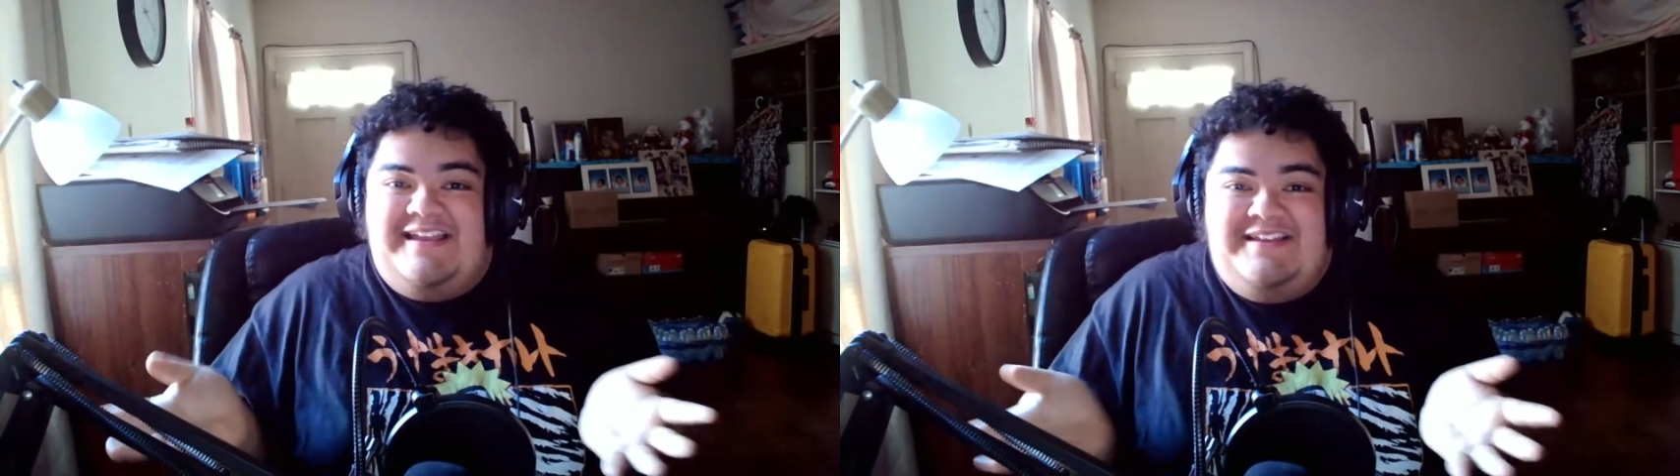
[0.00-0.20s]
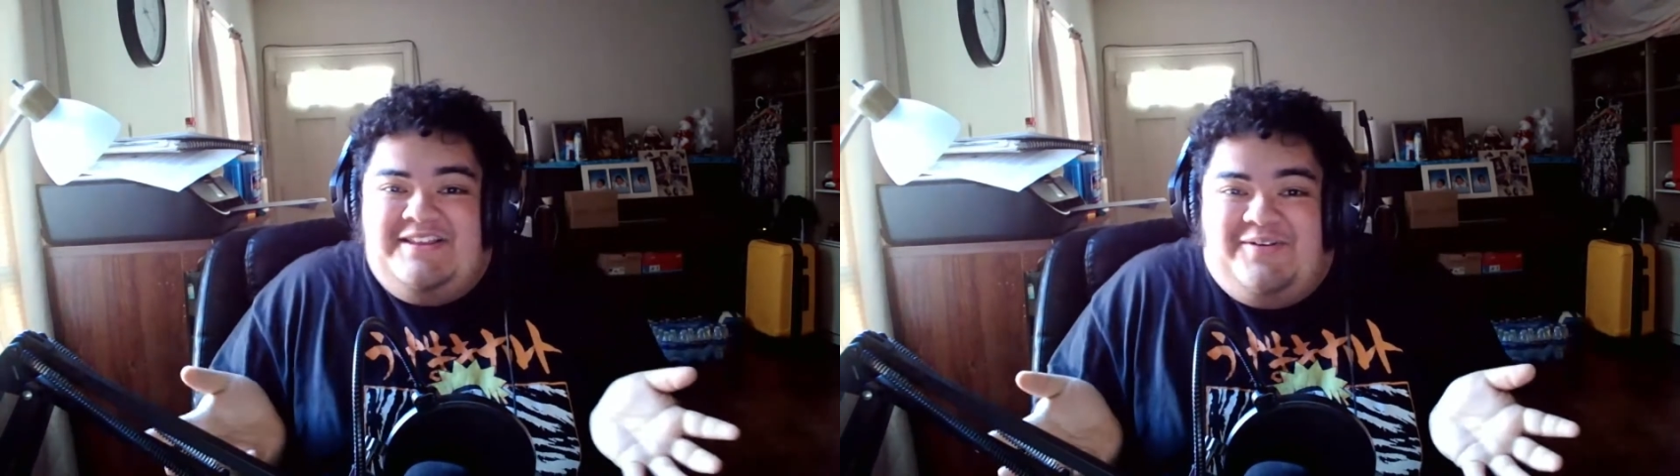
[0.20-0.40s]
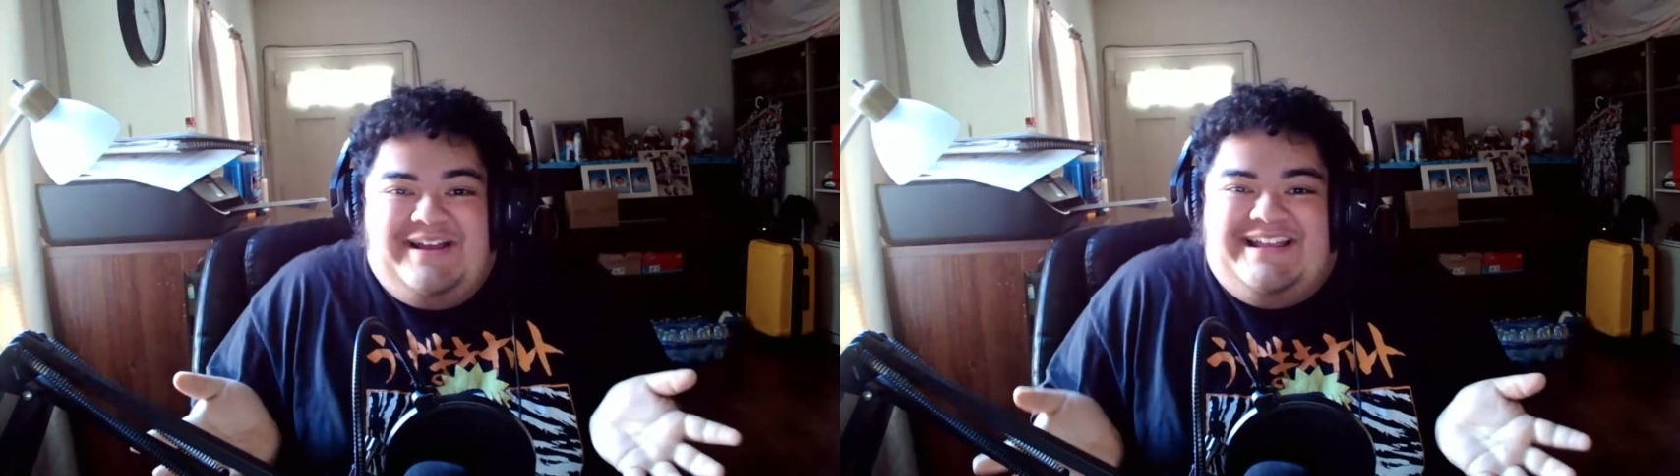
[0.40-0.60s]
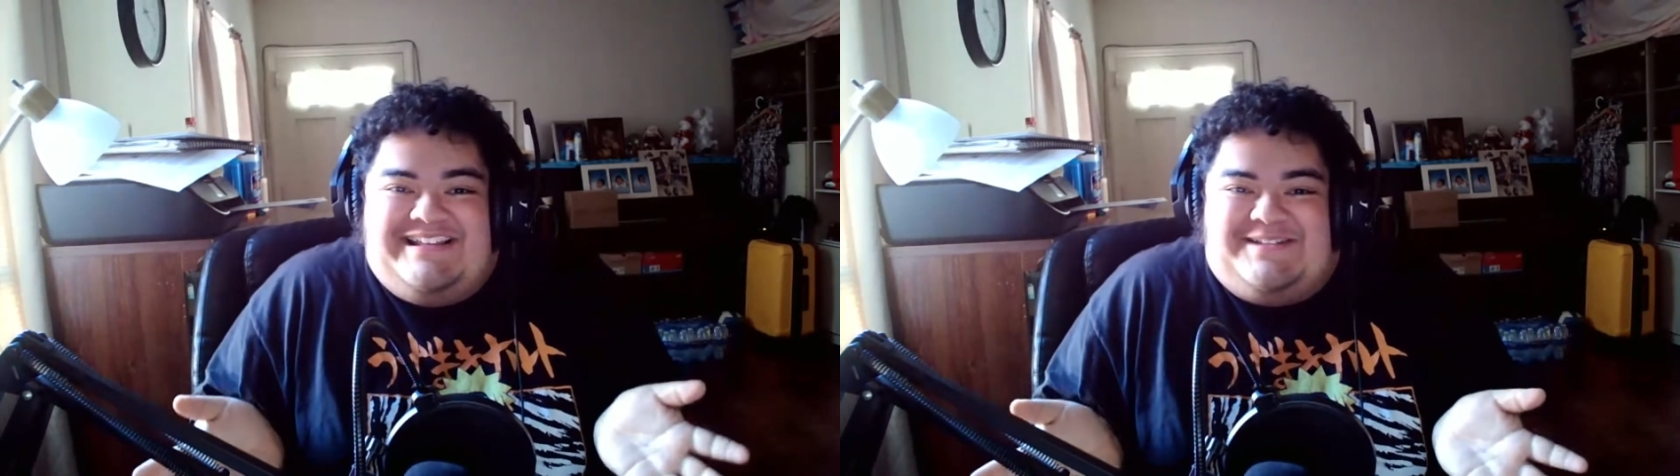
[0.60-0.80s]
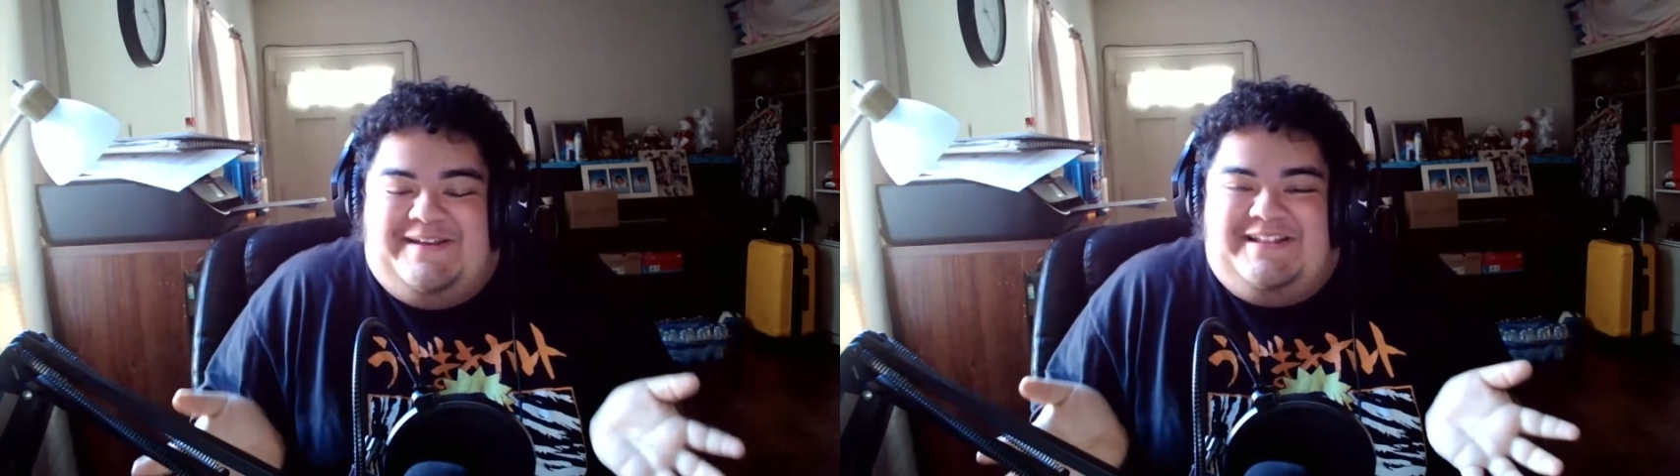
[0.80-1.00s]
you know what?
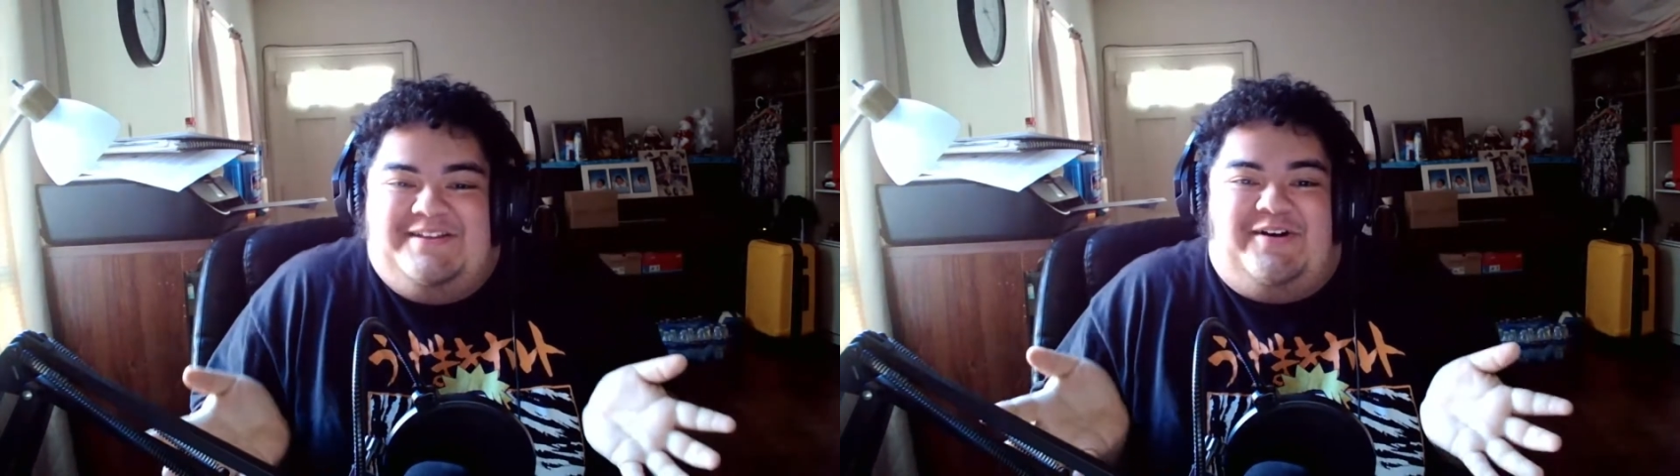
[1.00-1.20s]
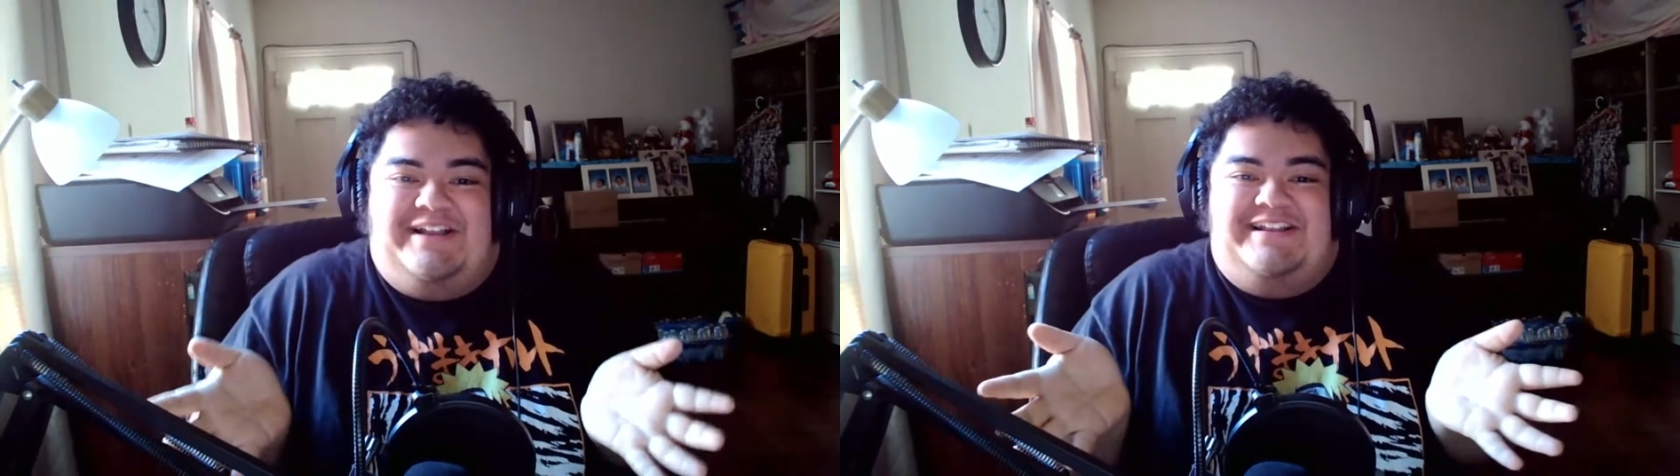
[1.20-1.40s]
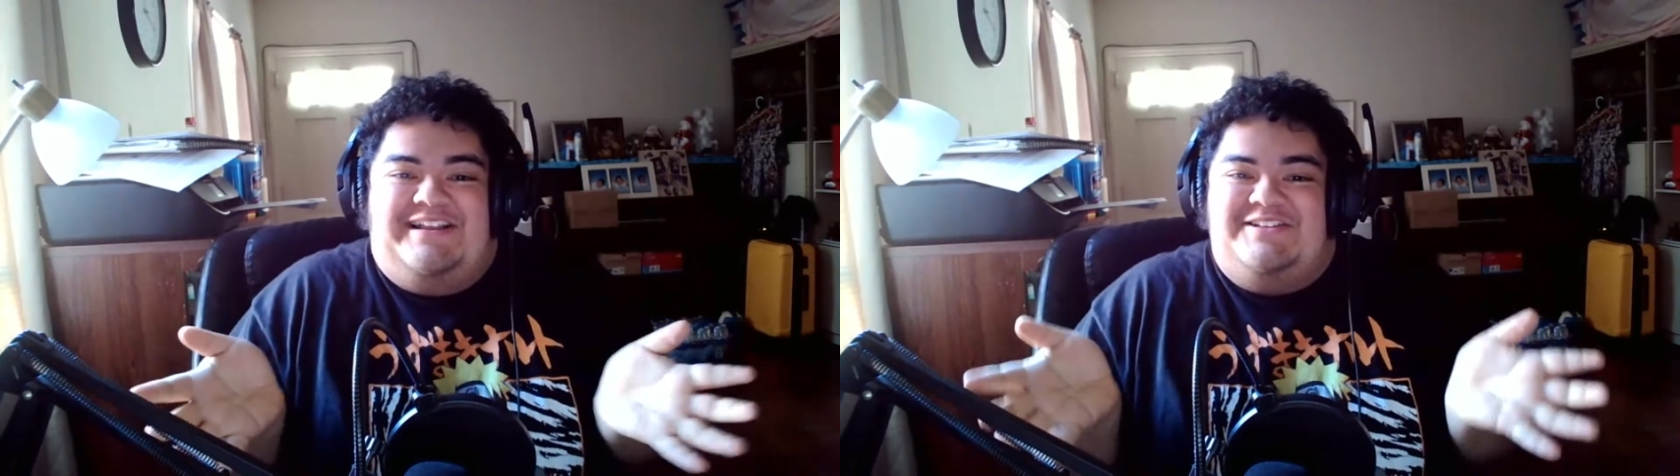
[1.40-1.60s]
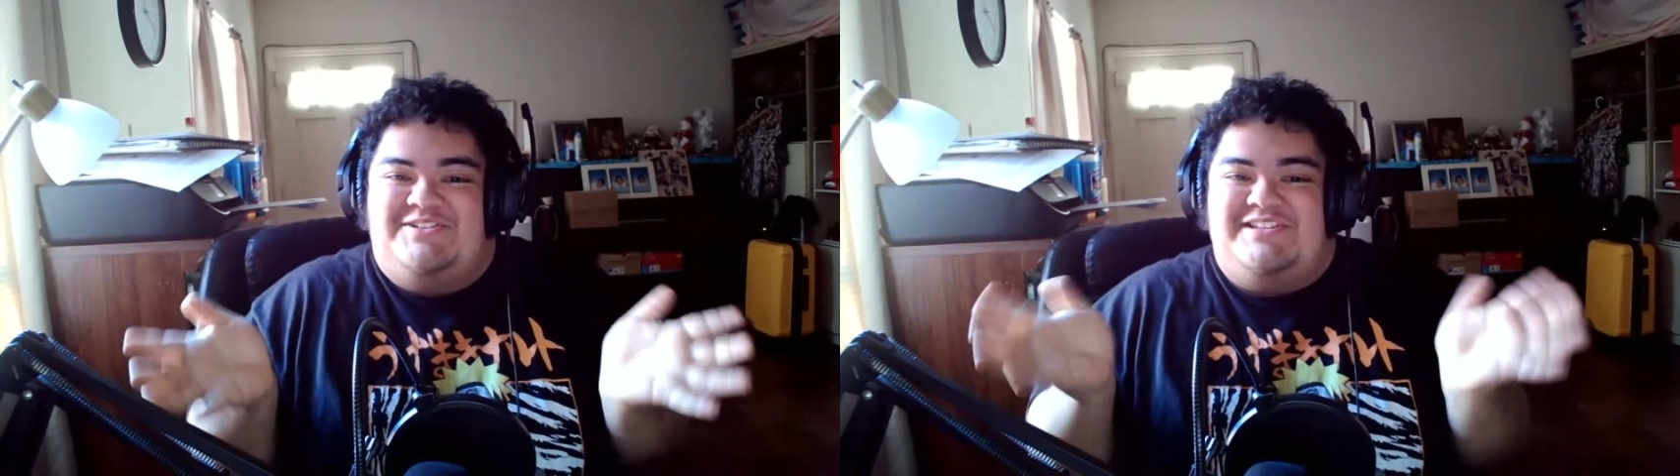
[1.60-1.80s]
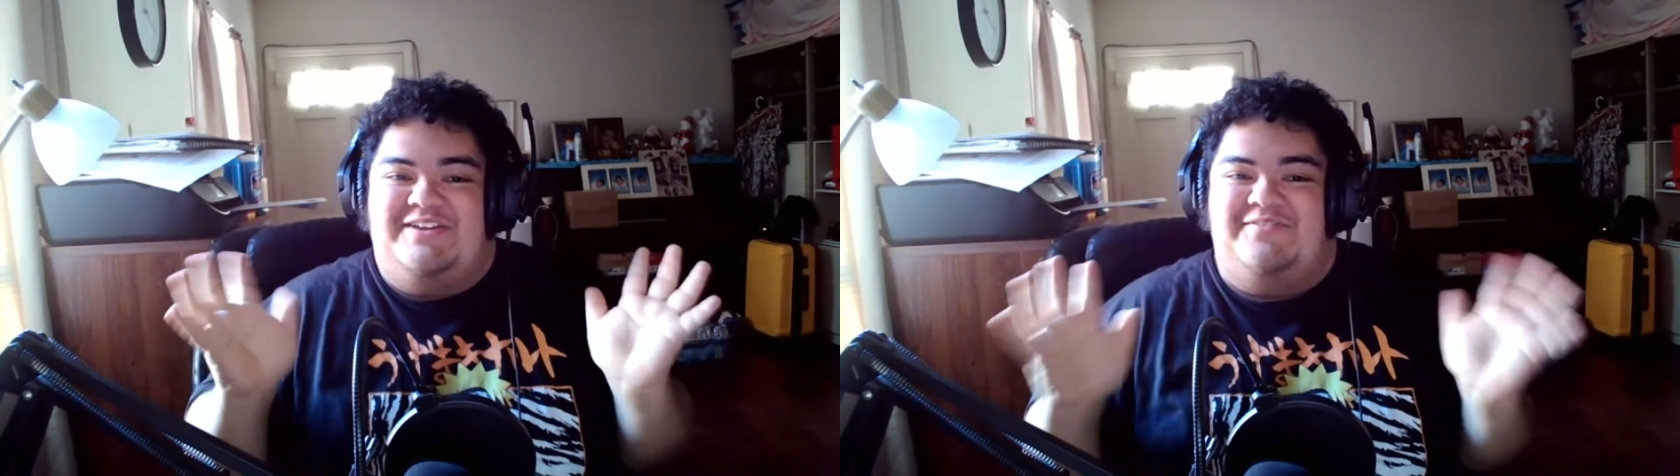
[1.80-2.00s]
It's been quite an
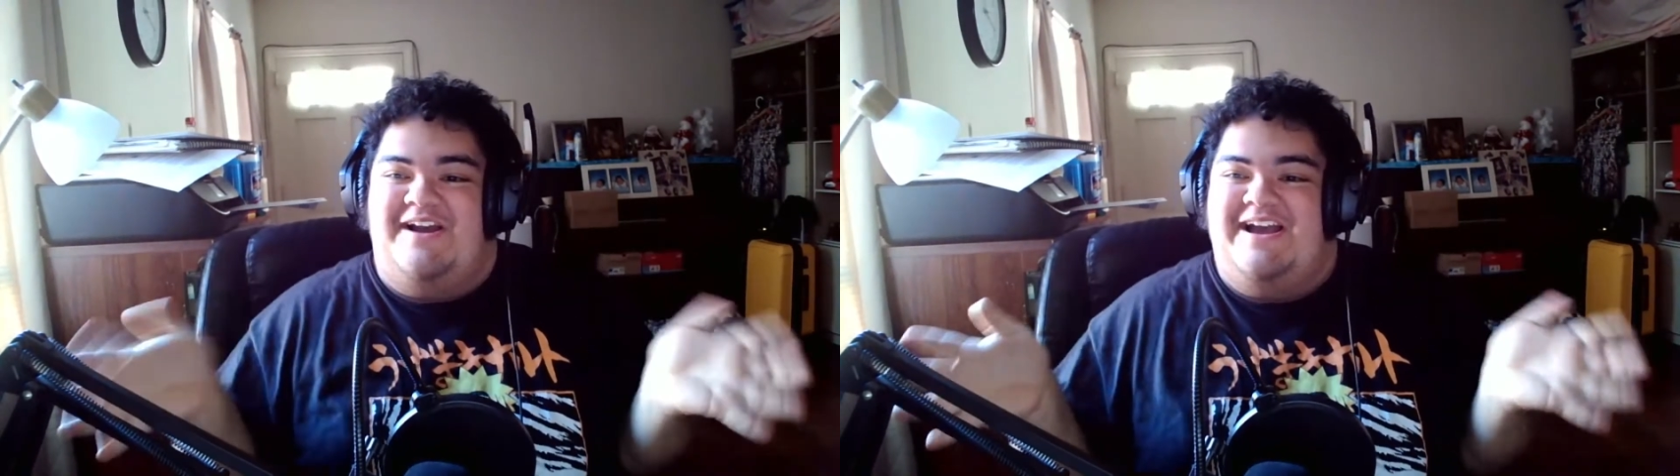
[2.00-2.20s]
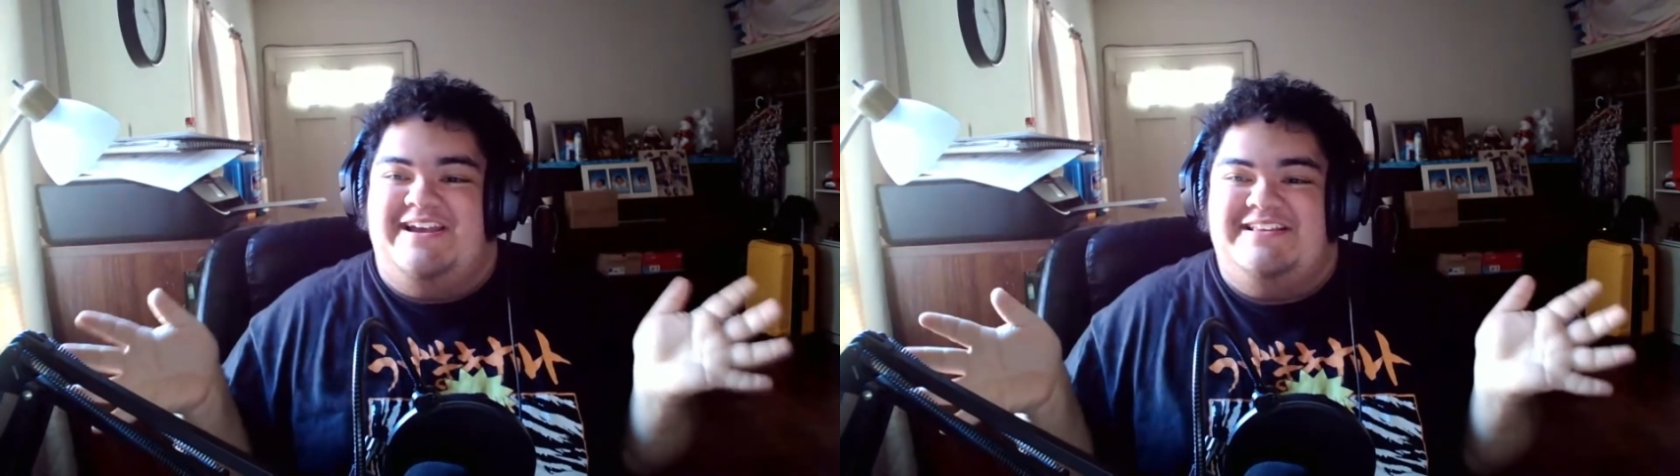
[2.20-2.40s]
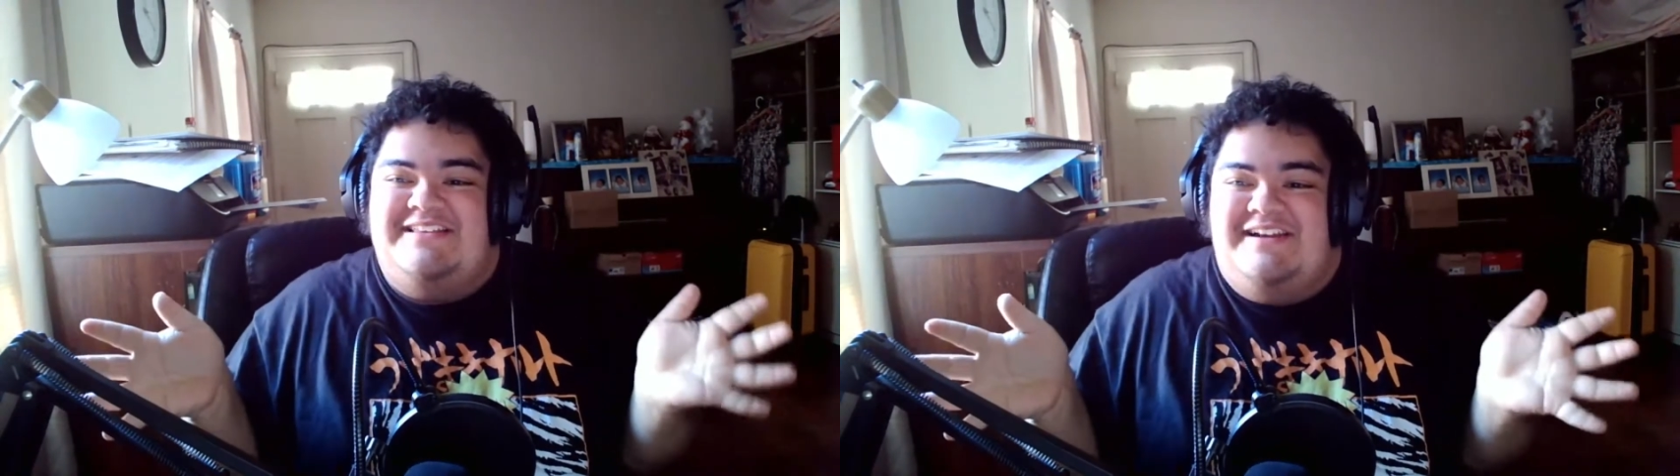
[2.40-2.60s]
interesting ride